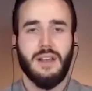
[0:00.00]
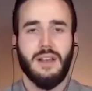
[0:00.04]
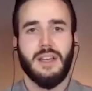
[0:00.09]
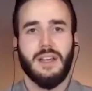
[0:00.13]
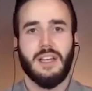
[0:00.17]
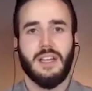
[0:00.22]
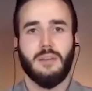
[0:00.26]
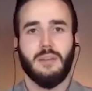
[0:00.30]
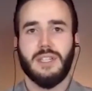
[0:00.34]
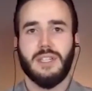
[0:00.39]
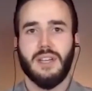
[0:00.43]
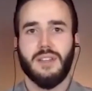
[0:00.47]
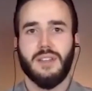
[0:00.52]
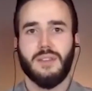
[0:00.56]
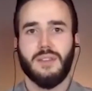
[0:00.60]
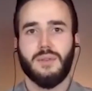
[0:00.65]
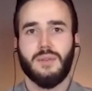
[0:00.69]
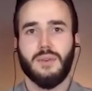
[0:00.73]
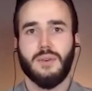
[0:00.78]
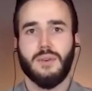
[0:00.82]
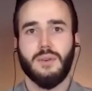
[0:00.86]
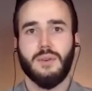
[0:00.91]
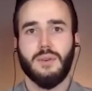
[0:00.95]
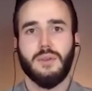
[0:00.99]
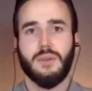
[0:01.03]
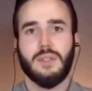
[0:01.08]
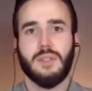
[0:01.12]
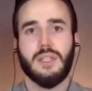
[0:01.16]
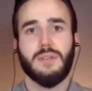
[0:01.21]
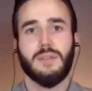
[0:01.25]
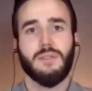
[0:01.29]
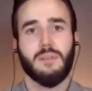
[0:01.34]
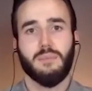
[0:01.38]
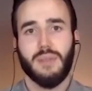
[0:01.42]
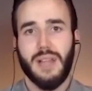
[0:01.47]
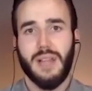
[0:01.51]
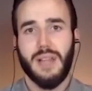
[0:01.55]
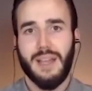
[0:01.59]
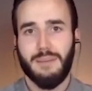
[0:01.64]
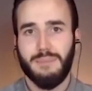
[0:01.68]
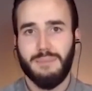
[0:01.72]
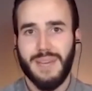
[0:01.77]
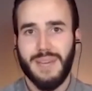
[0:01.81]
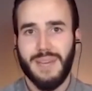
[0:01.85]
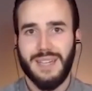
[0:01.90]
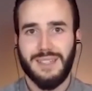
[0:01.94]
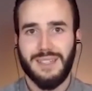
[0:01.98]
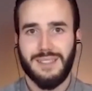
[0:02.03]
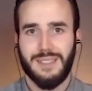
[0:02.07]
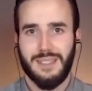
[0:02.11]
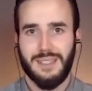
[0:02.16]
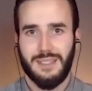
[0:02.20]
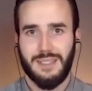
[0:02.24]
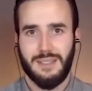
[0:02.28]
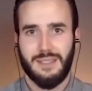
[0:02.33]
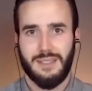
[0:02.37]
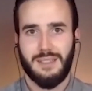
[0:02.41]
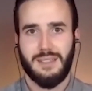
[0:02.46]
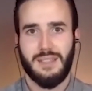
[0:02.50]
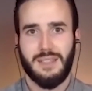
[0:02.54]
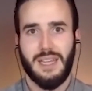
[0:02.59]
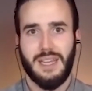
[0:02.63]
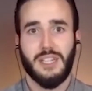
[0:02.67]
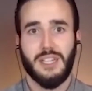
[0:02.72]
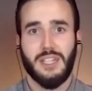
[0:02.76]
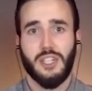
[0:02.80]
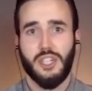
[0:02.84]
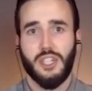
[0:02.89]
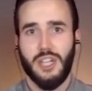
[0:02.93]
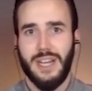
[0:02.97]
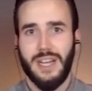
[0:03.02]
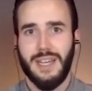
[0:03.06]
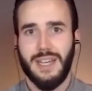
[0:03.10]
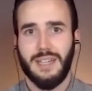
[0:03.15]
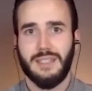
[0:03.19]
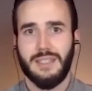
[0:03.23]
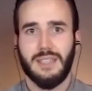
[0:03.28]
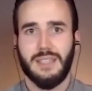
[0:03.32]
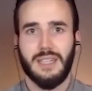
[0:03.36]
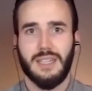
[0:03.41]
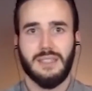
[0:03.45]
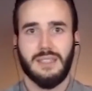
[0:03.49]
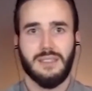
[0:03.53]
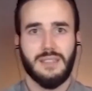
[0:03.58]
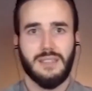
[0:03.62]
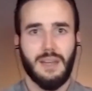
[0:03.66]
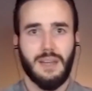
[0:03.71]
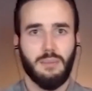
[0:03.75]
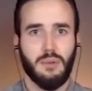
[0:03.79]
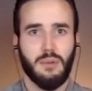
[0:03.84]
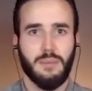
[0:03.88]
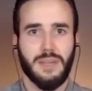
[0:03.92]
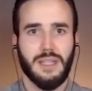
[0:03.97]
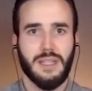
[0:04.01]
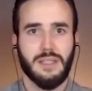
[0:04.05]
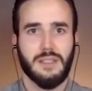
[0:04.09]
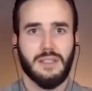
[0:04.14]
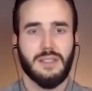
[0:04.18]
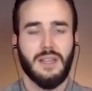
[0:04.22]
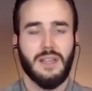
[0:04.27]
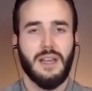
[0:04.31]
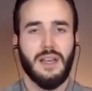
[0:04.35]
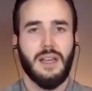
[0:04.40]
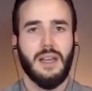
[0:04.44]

It'll be done through different plant medicines and shakes and supplements.